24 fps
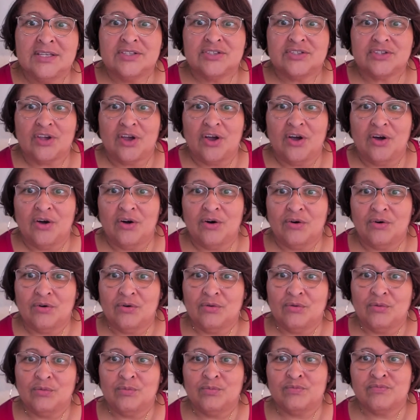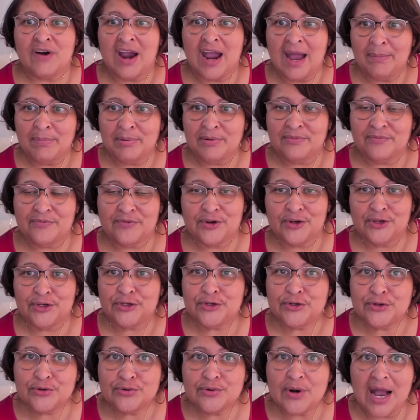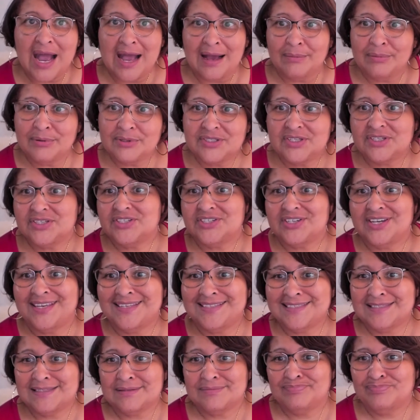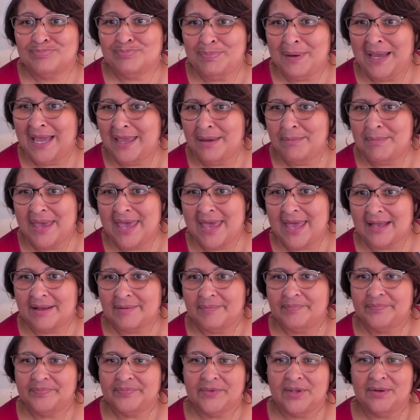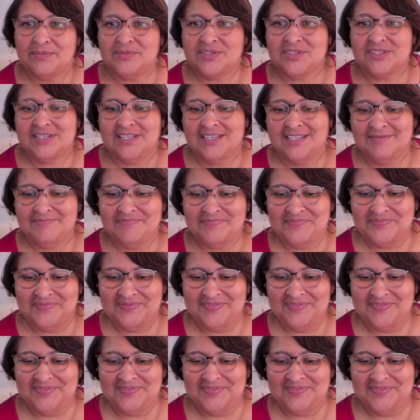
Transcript: So, Robert, for you, I would suggest buy a Mac. I'm just kidding.